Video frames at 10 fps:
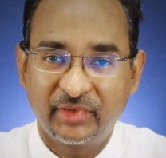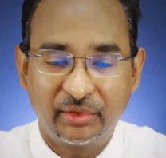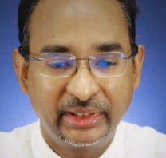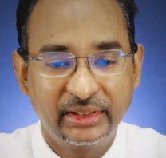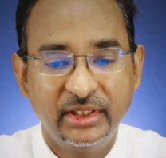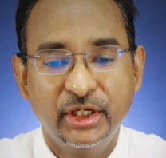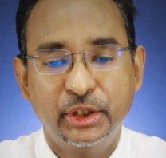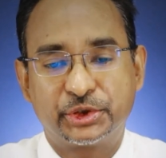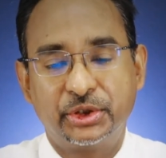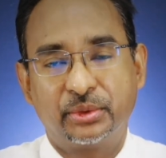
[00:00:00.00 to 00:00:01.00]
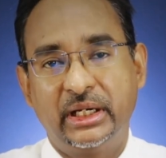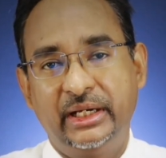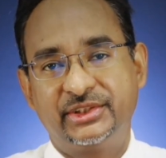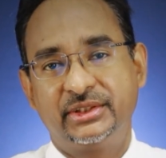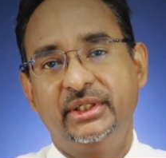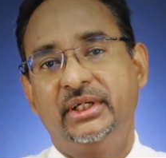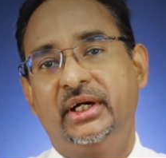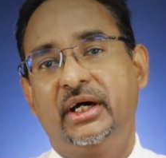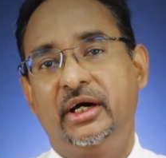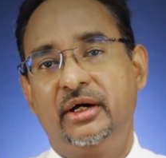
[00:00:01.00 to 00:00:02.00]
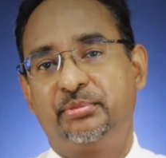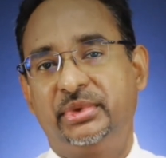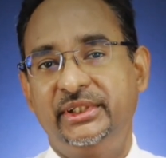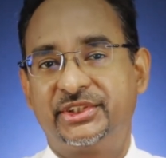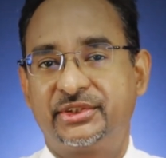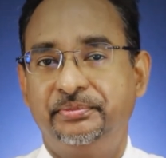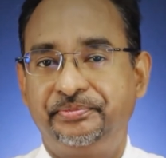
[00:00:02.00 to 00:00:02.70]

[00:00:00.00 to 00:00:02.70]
All right, so guys, please